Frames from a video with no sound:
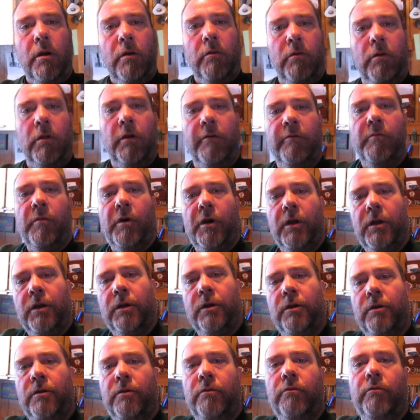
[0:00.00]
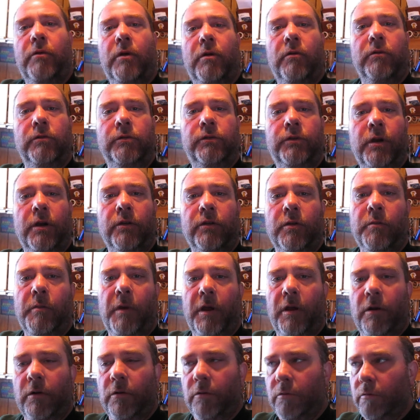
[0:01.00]
Well, everybody, went out and checked the
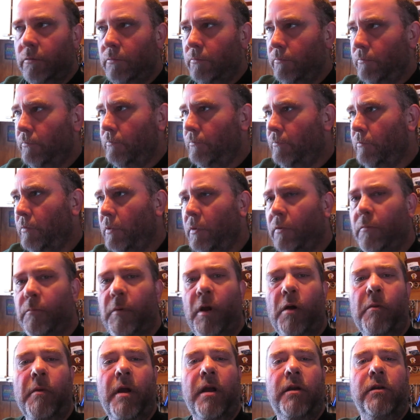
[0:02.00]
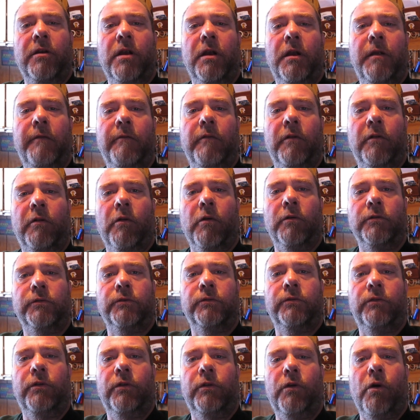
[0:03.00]
mail. The mailman didn't even
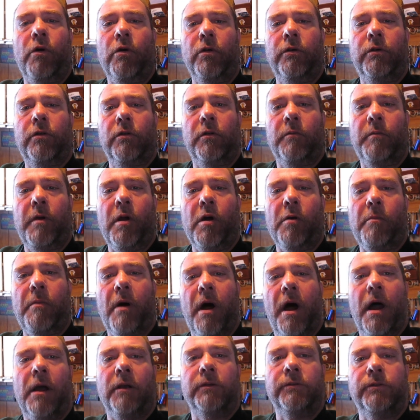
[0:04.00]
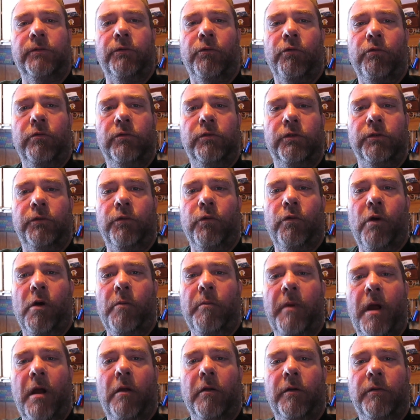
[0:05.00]
close the door to the mailbox, threw, just threw
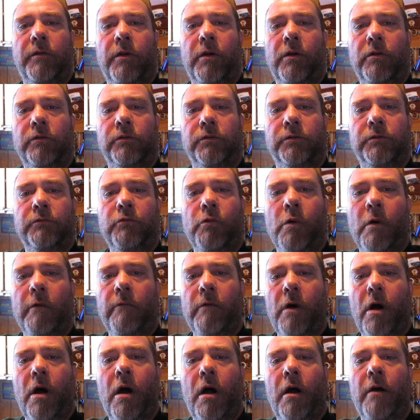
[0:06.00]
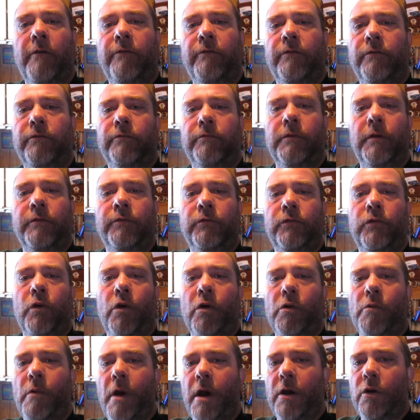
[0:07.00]
our mail in there and just drove off, left the
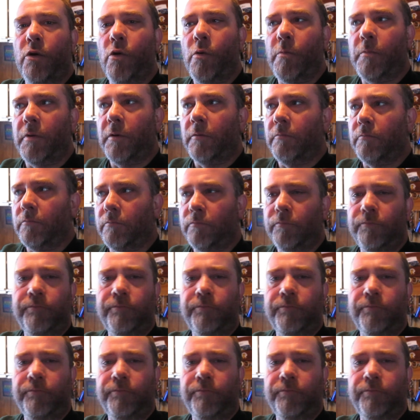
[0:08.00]
door wide open.